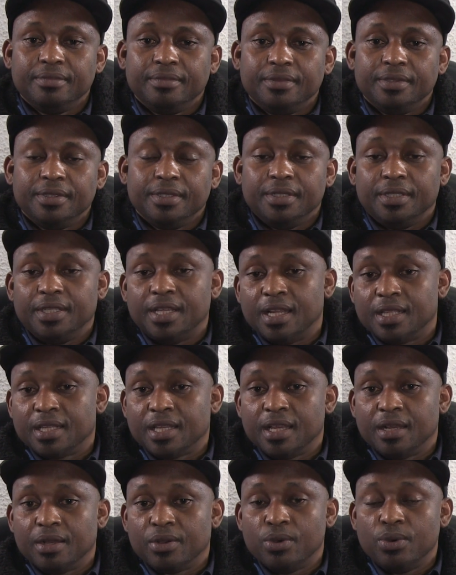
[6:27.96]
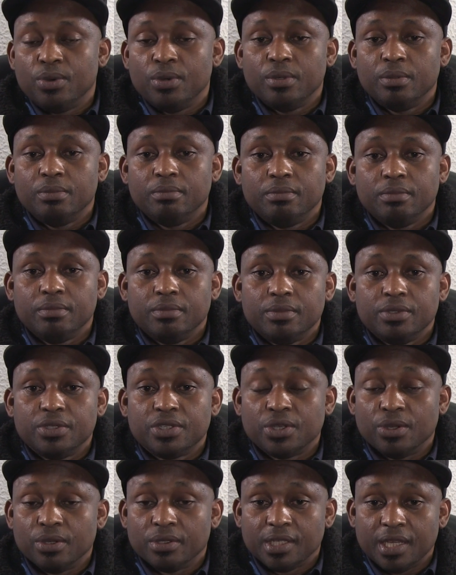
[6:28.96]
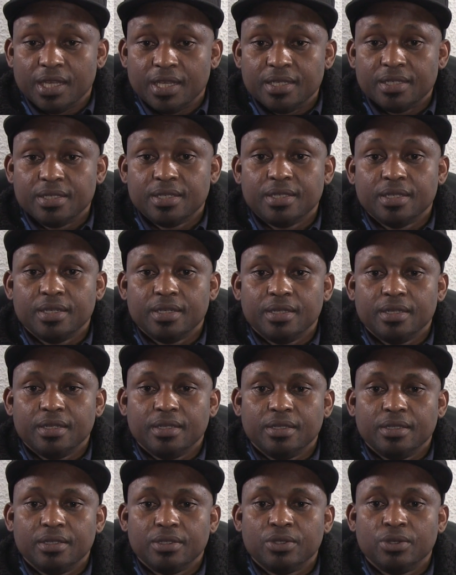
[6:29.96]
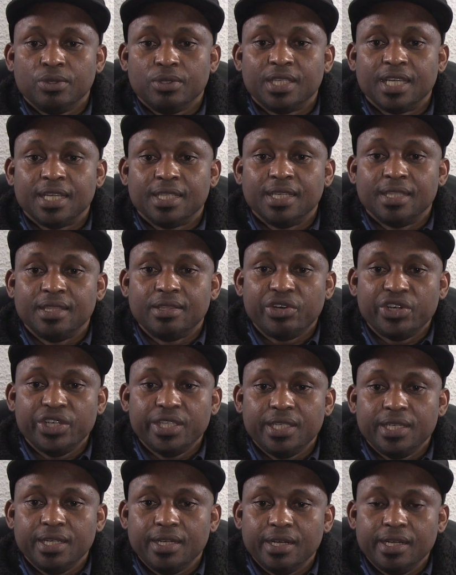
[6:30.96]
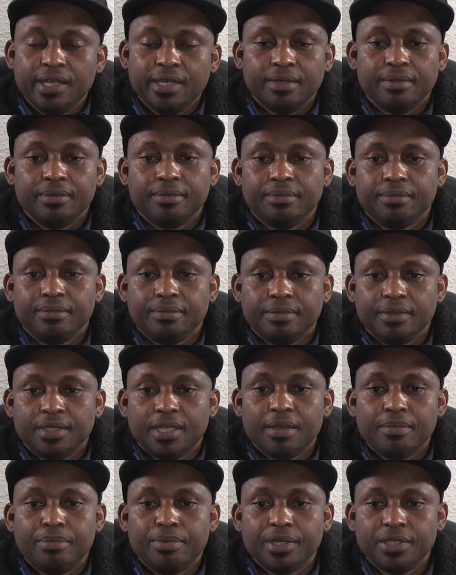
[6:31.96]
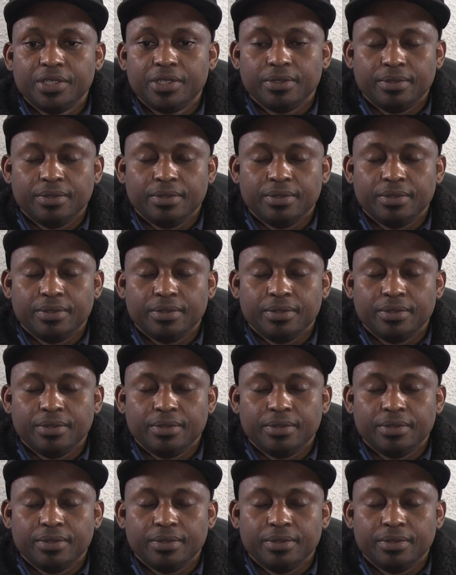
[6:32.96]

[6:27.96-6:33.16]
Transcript: that can go sometimes to 33-degree temperature.